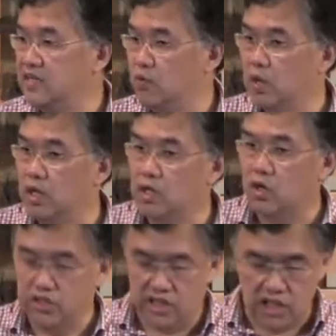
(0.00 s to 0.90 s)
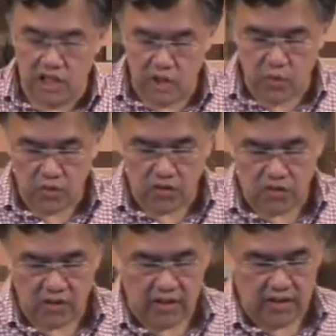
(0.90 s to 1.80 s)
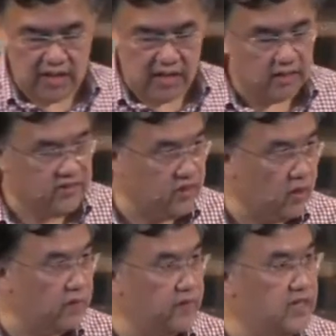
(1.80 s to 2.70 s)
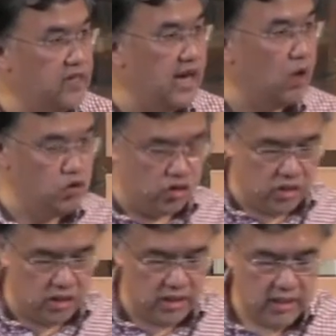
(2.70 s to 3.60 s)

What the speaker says: the world continues in their self-indulgent